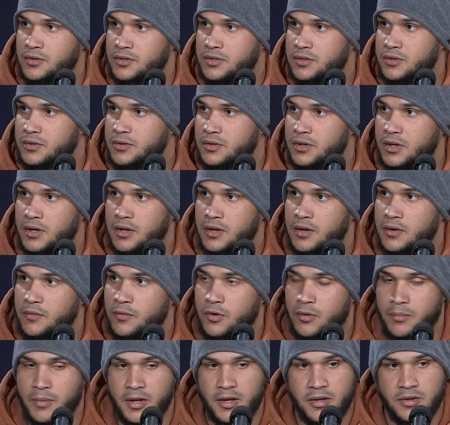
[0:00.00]
So
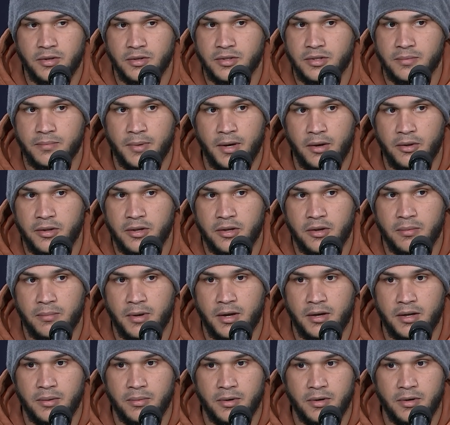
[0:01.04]
for me, it's just about the command,